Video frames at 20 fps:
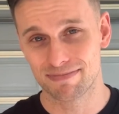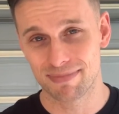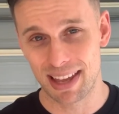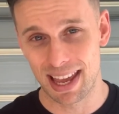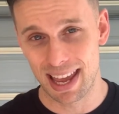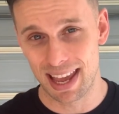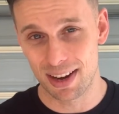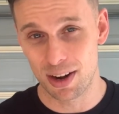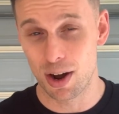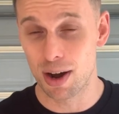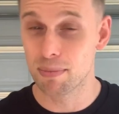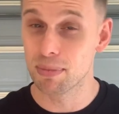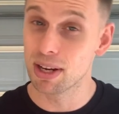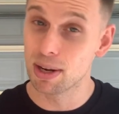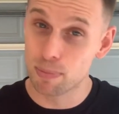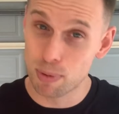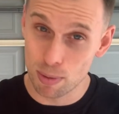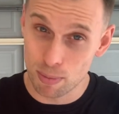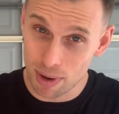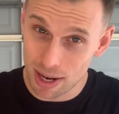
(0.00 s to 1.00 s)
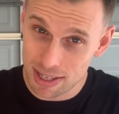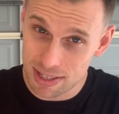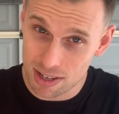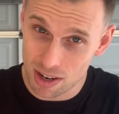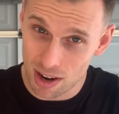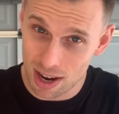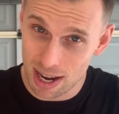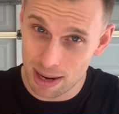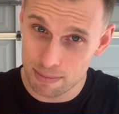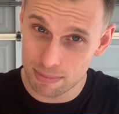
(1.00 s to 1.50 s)
And I'm going to put my
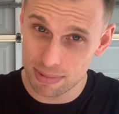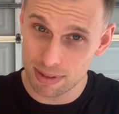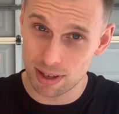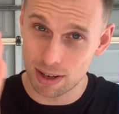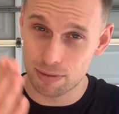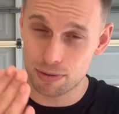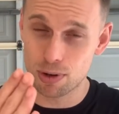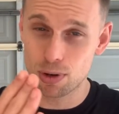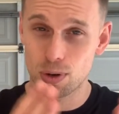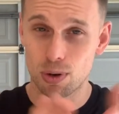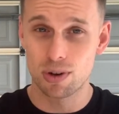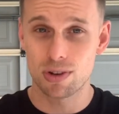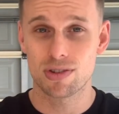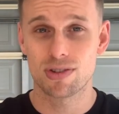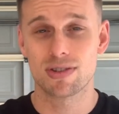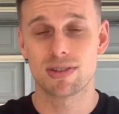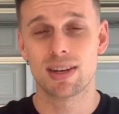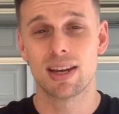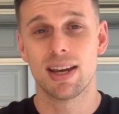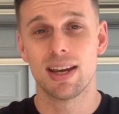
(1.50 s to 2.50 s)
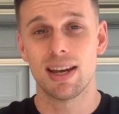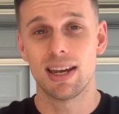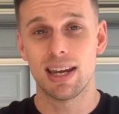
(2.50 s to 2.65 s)
time, of course,